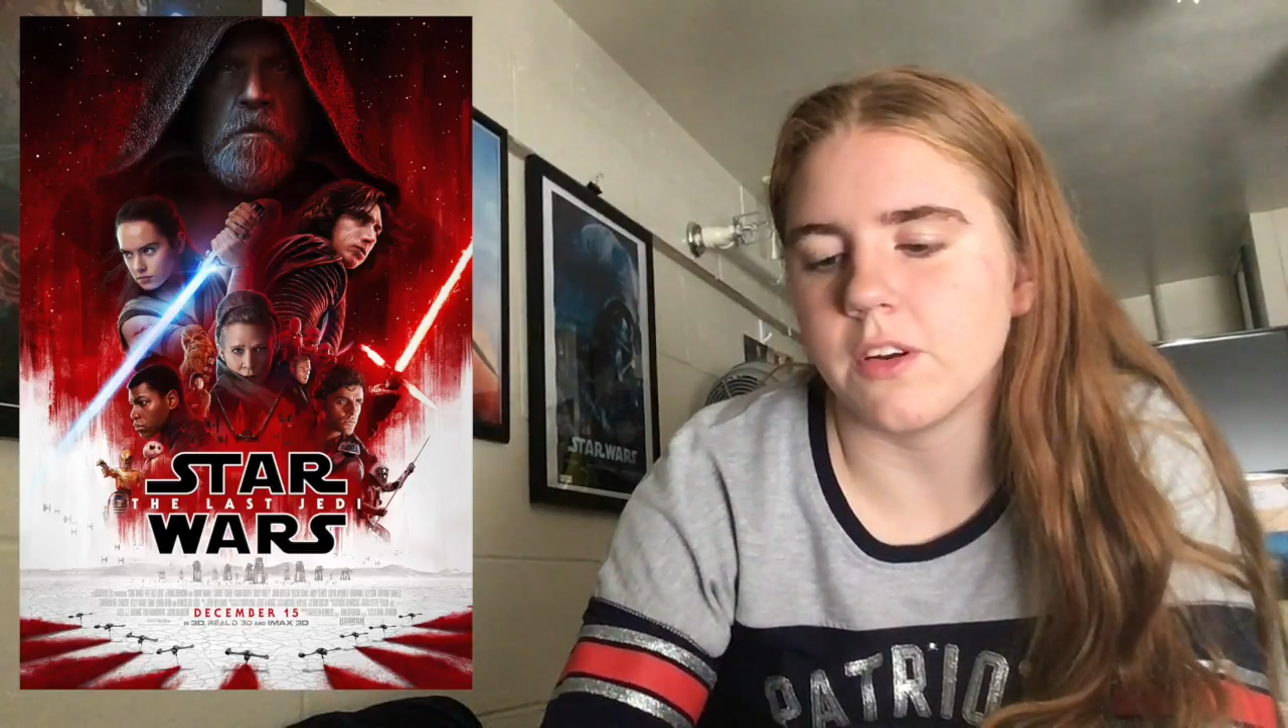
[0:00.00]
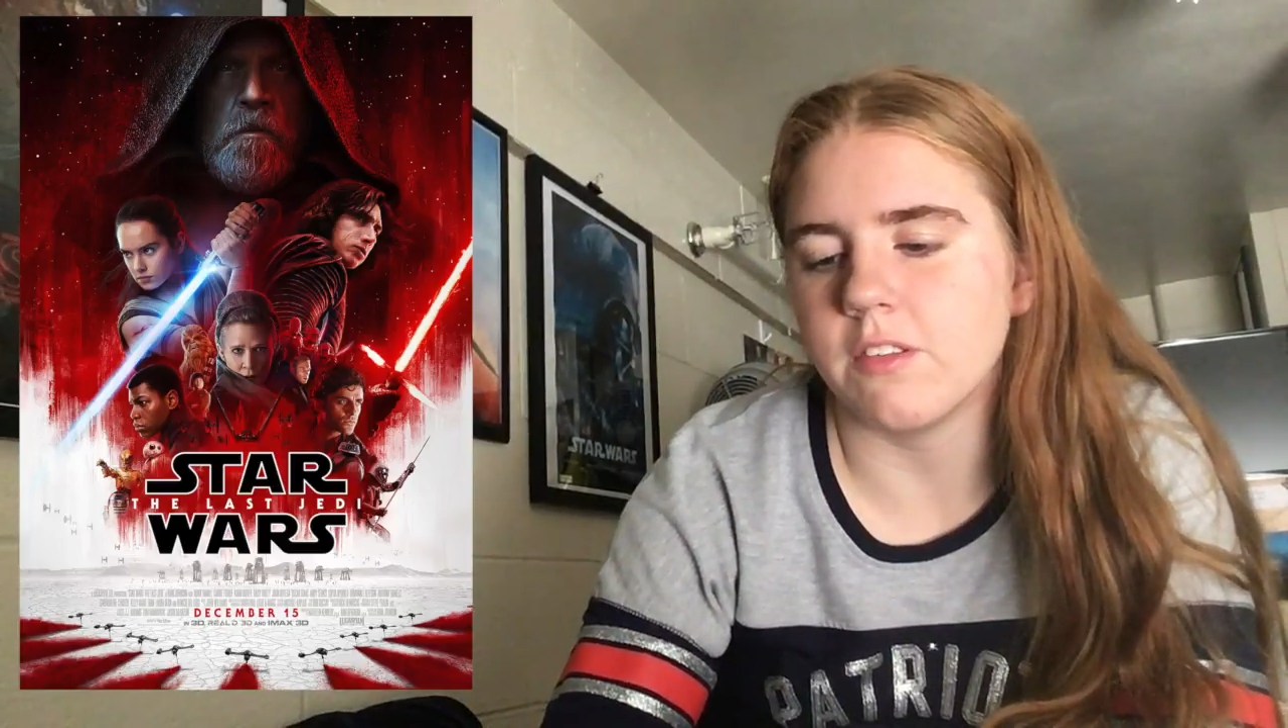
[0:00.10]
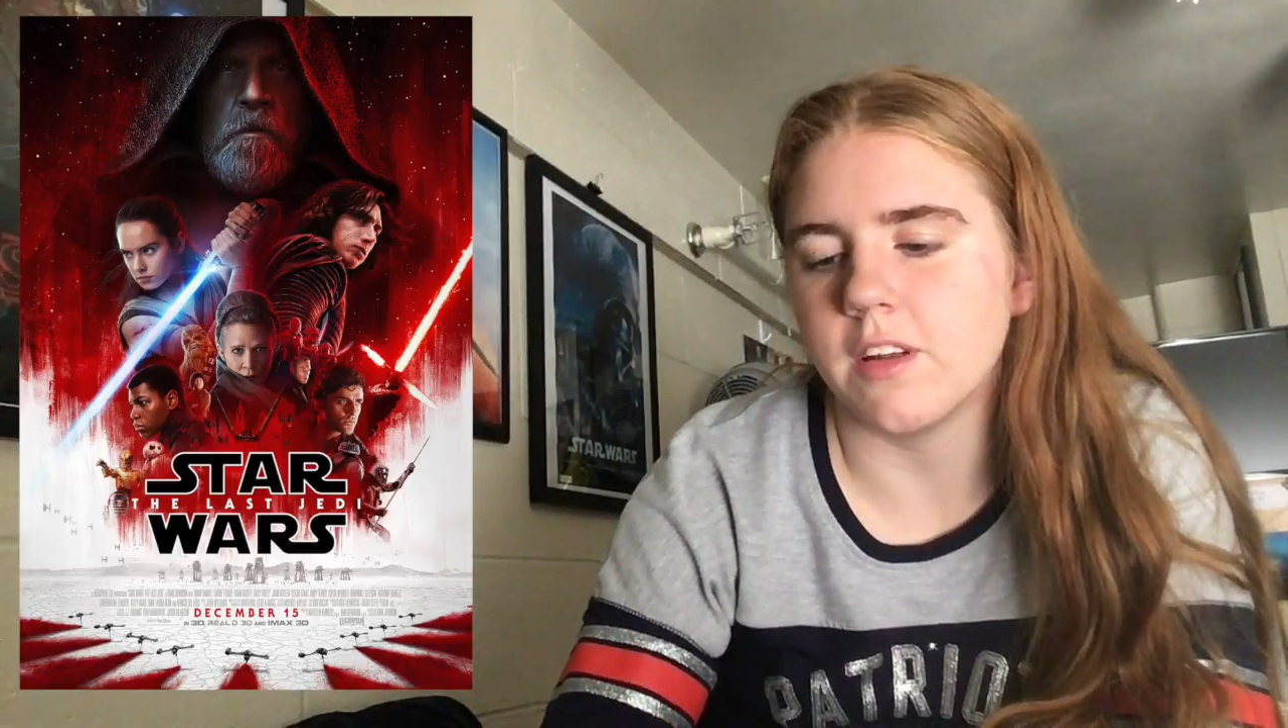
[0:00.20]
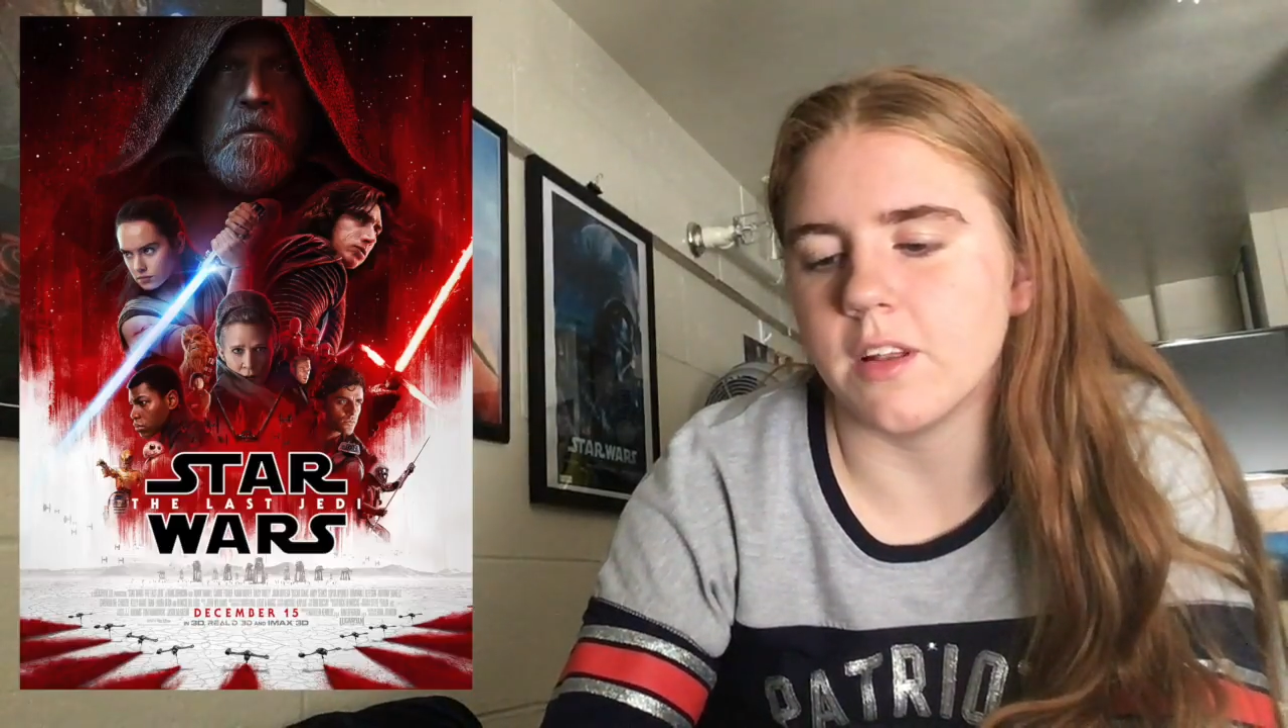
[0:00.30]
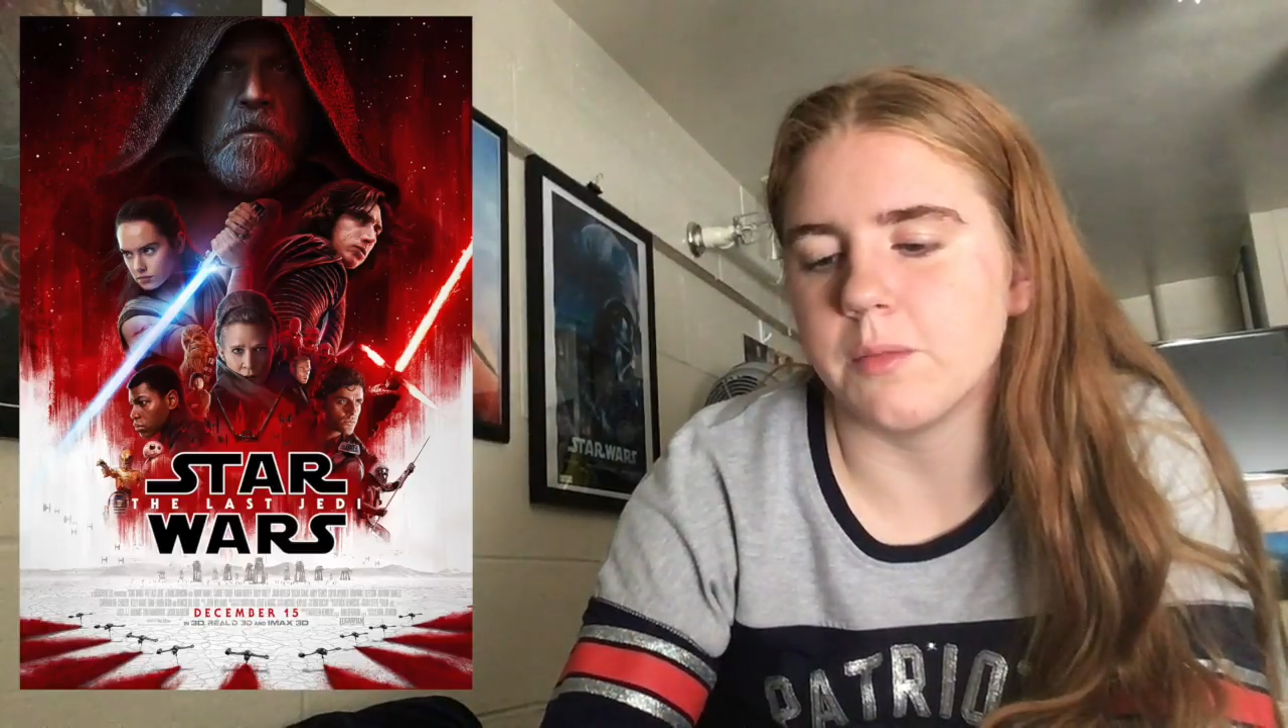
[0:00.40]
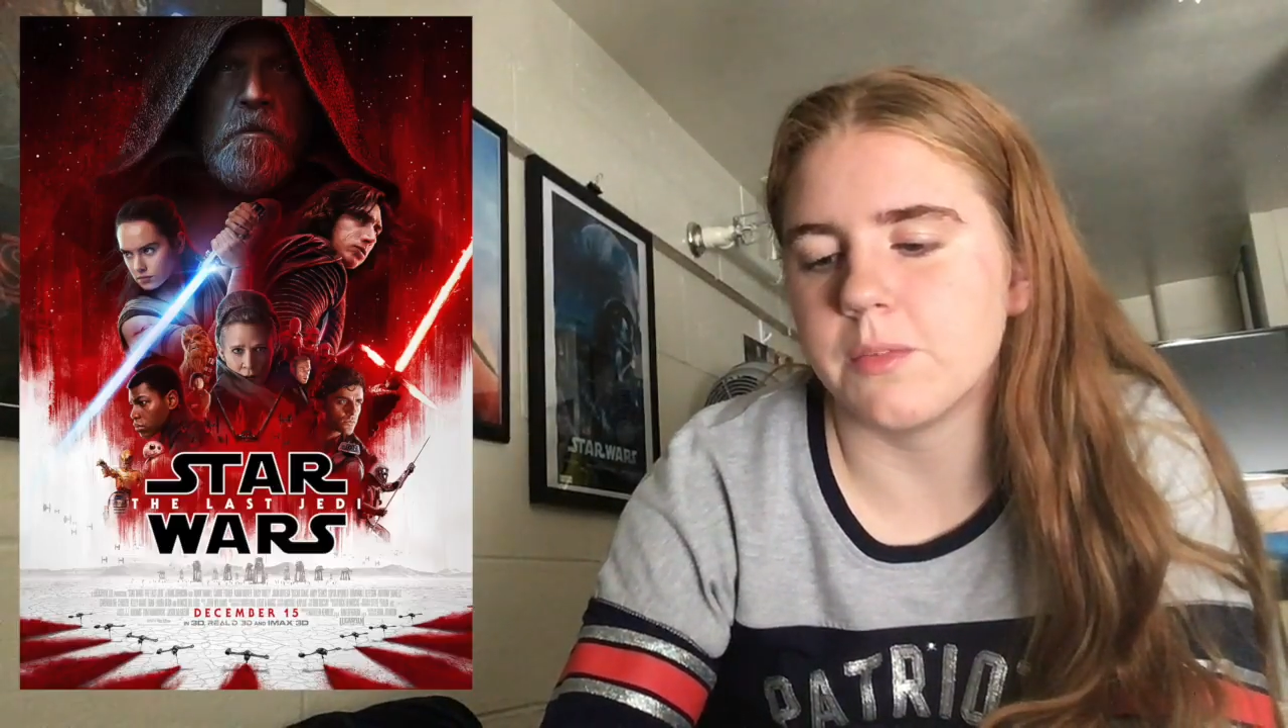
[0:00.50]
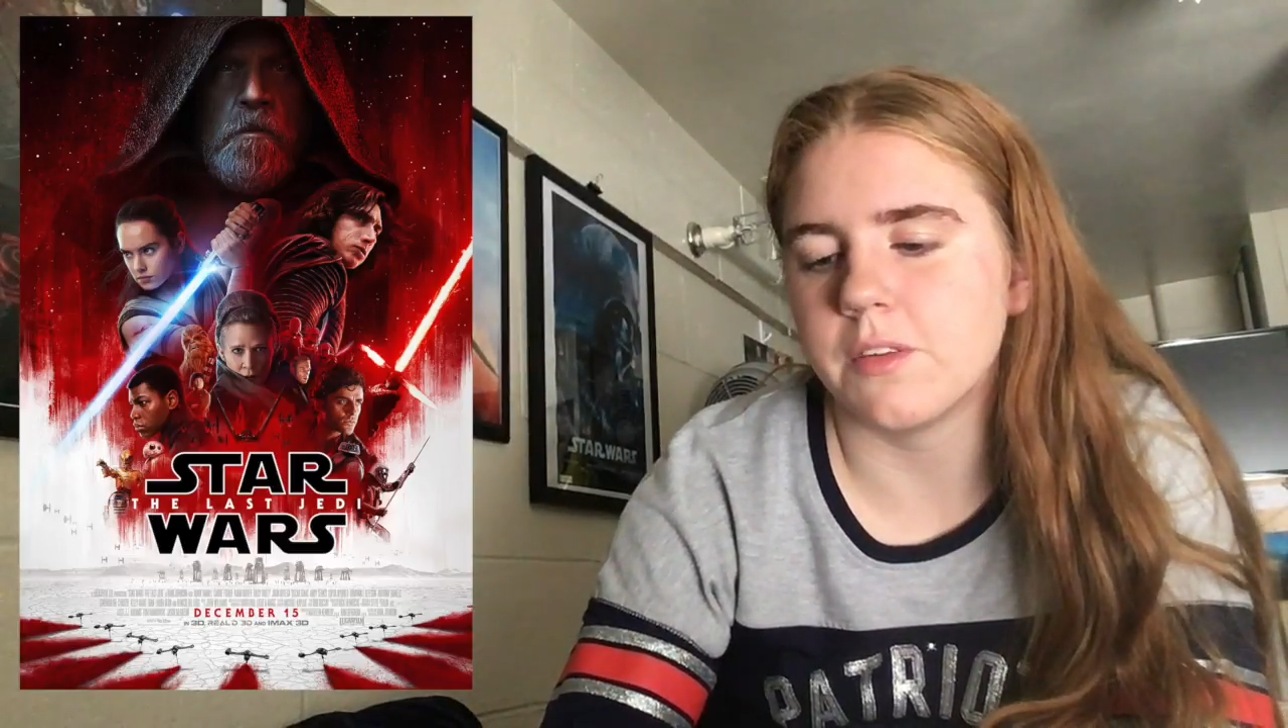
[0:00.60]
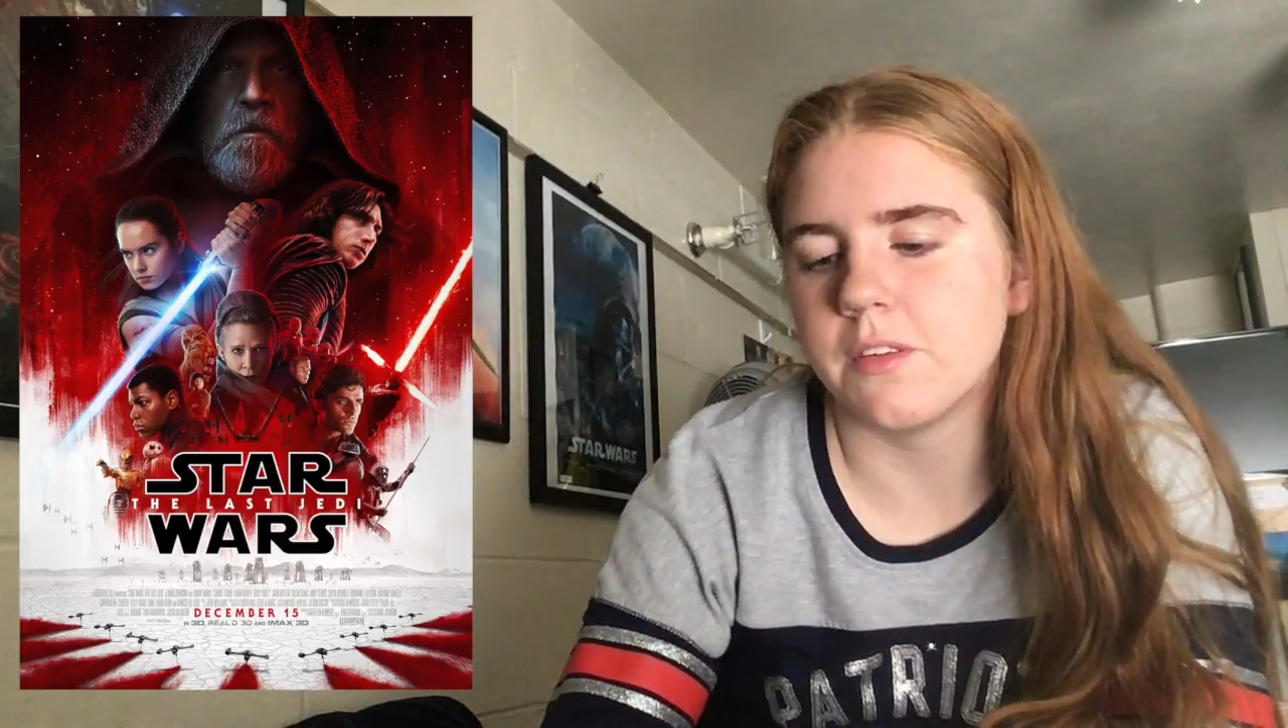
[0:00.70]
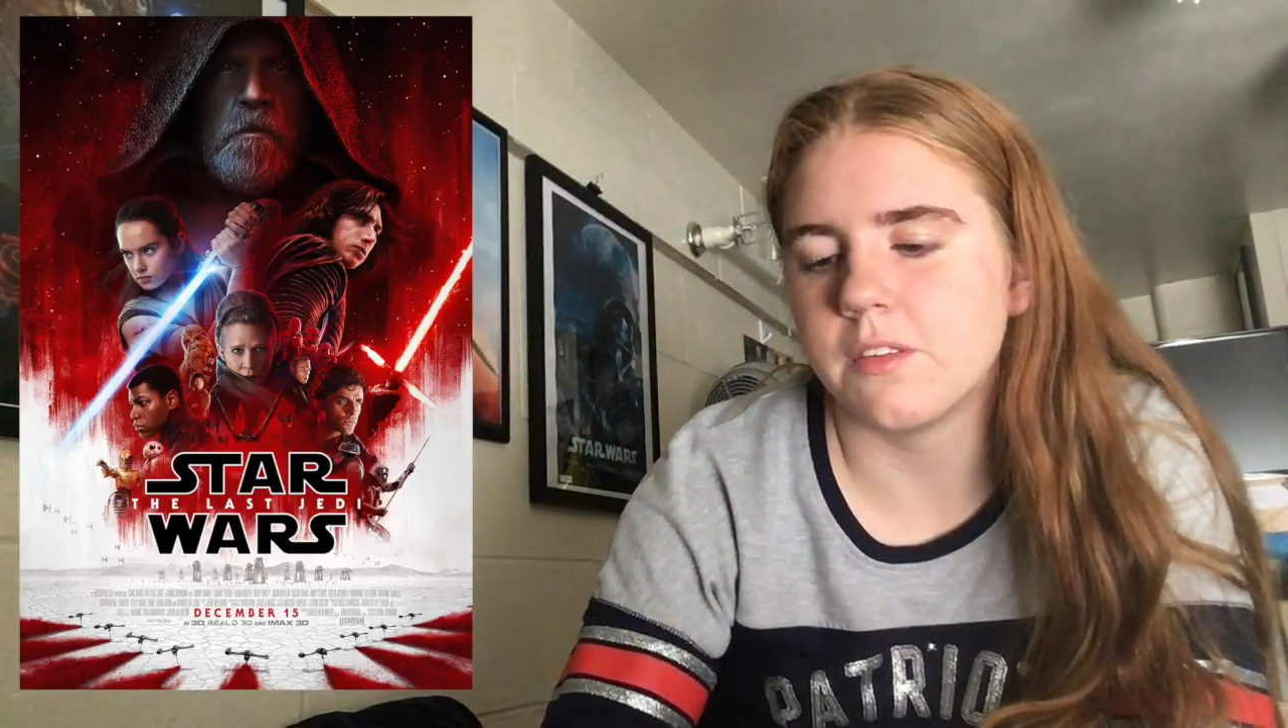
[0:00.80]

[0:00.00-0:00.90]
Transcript: developed.